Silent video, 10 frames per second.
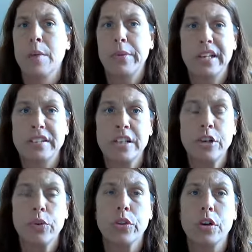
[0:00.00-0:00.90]
because I
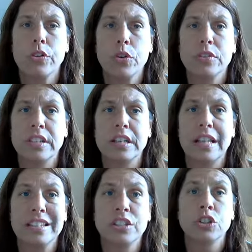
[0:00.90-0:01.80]
know there are those that
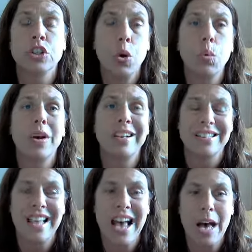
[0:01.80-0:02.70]
like to know what
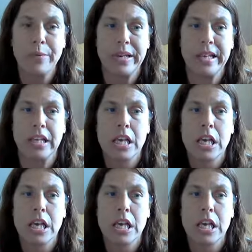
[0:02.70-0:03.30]
is happening.